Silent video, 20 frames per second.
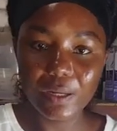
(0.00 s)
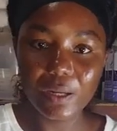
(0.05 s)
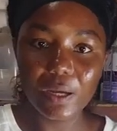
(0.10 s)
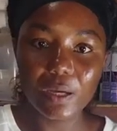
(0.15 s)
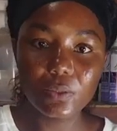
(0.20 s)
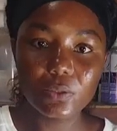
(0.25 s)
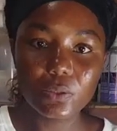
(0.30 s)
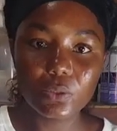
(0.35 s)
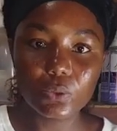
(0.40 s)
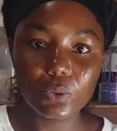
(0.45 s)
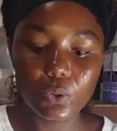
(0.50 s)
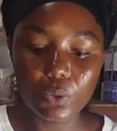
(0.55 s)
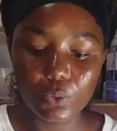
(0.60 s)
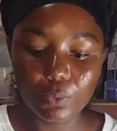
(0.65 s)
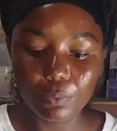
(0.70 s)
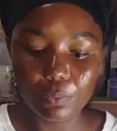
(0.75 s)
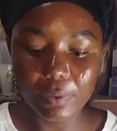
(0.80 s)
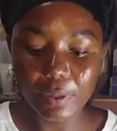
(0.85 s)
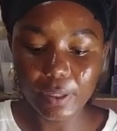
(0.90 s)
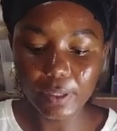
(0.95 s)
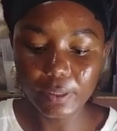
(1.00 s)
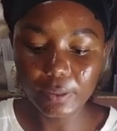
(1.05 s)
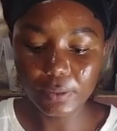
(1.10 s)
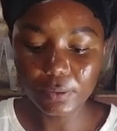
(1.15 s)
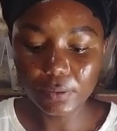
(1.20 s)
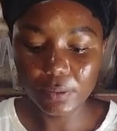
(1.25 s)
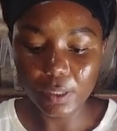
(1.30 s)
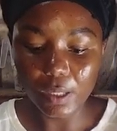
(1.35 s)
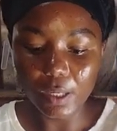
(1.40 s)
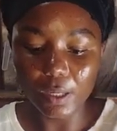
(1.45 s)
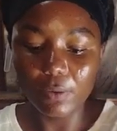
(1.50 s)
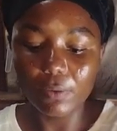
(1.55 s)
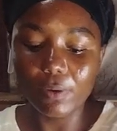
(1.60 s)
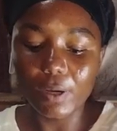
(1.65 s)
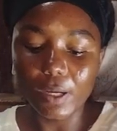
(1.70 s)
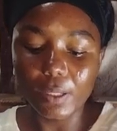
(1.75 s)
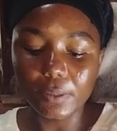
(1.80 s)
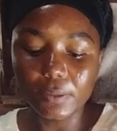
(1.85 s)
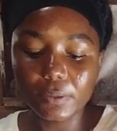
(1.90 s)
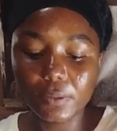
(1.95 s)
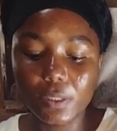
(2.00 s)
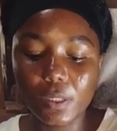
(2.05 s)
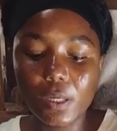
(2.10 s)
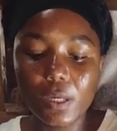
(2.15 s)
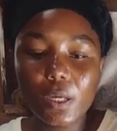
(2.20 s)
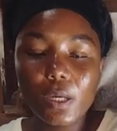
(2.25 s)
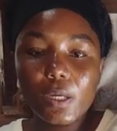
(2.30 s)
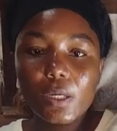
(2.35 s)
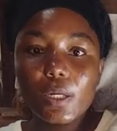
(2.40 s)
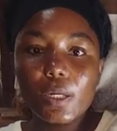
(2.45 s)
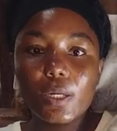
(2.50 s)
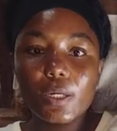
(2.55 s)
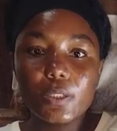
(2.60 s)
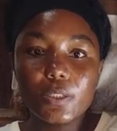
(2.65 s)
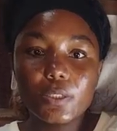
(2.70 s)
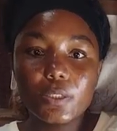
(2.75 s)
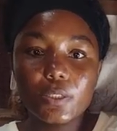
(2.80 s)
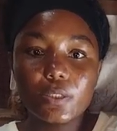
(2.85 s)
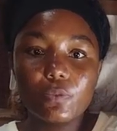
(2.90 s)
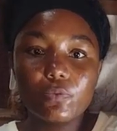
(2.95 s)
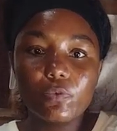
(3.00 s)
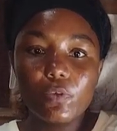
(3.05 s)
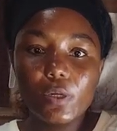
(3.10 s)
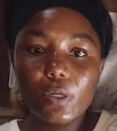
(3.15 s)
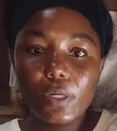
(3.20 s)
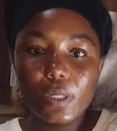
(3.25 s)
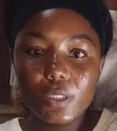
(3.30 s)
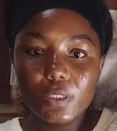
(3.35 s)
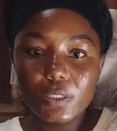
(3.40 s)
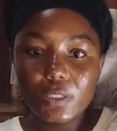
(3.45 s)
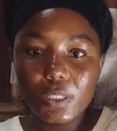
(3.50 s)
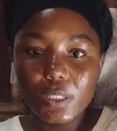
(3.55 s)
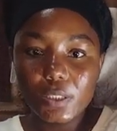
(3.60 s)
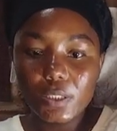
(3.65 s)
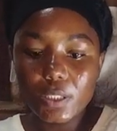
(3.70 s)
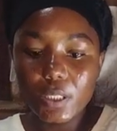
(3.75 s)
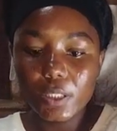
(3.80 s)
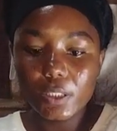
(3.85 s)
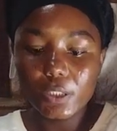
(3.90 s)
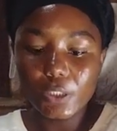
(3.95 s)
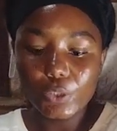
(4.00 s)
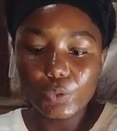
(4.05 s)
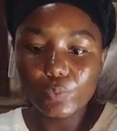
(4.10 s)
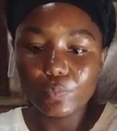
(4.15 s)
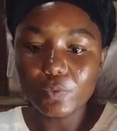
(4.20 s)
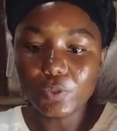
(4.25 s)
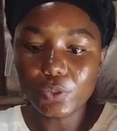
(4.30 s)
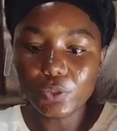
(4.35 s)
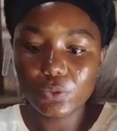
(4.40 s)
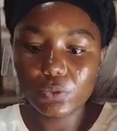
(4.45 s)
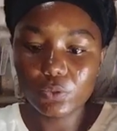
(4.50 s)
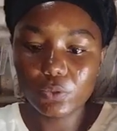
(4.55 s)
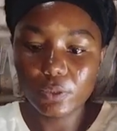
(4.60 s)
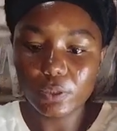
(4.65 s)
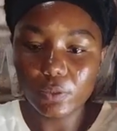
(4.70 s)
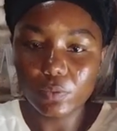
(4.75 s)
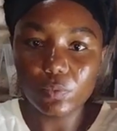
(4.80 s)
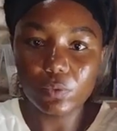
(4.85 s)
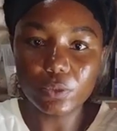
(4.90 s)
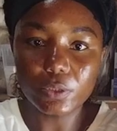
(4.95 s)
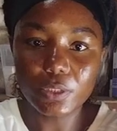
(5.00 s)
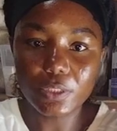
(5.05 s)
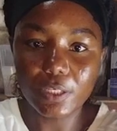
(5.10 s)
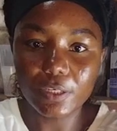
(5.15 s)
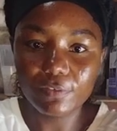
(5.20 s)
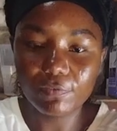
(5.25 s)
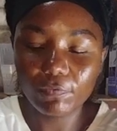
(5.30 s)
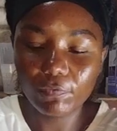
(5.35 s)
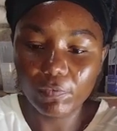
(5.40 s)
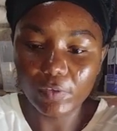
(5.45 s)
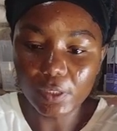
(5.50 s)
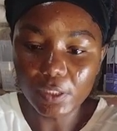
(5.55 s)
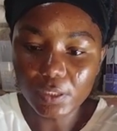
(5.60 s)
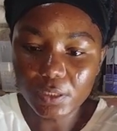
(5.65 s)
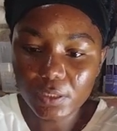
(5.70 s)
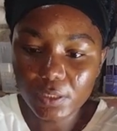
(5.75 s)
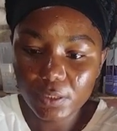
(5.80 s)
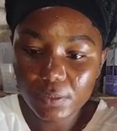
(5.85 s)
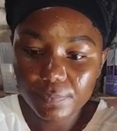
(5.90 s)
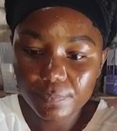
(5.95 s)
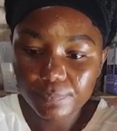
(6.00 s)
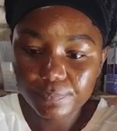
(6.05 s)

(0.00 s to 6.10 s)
now to combine our Glycerin and Xanthan gum into the water phase.